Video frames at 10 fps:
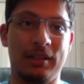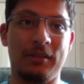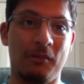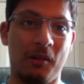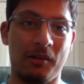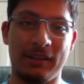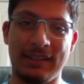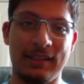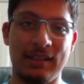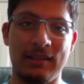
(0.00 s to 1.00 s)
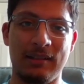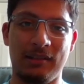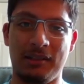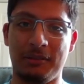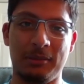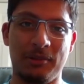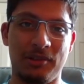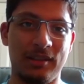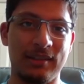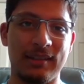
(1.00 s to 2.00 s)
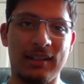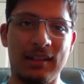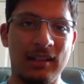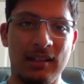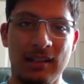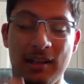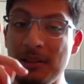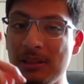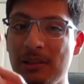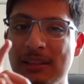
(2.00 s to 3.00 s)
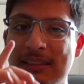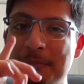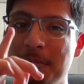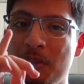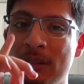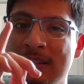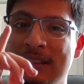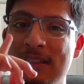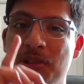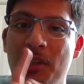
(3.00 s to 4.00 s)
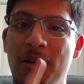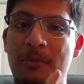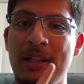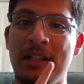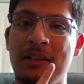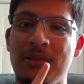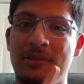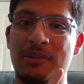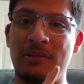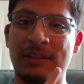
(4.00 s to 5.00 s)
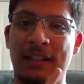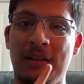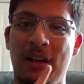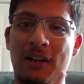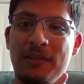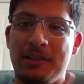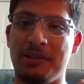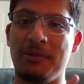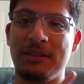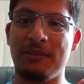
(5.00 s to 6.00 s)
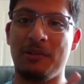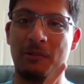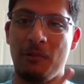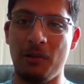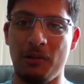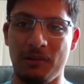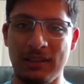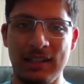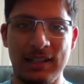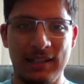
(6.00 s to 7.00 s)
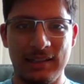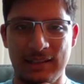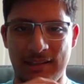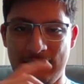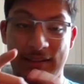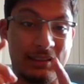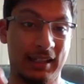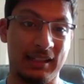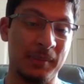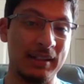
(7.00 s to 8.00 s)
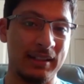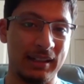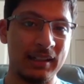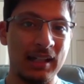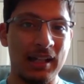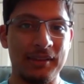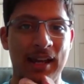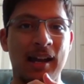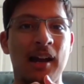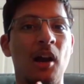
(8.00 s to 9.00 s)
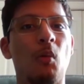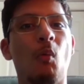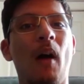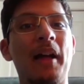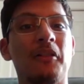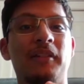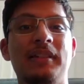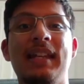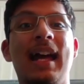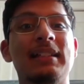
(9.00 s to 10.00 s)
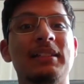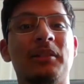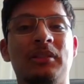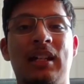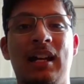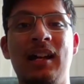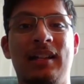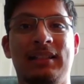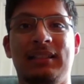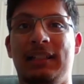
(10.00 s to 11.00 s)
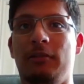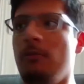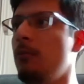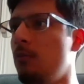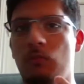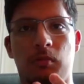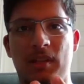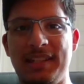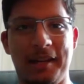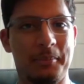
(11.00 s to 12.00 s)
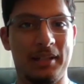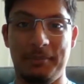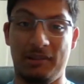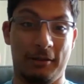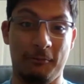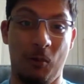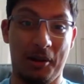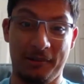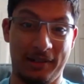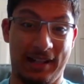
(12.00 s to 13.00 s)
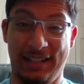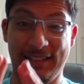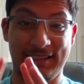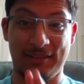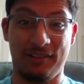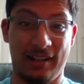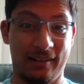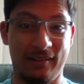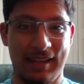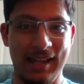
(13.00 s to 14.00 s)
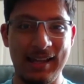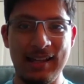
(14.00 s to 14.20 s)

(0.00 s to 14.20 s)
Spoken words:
the war like they did, along with their machines. And also, a simple trick that this show and many others do is that it offers a twist to your world, in this case bending, that while fantastical to us, like we can't manipulate water and ice and fire and all that,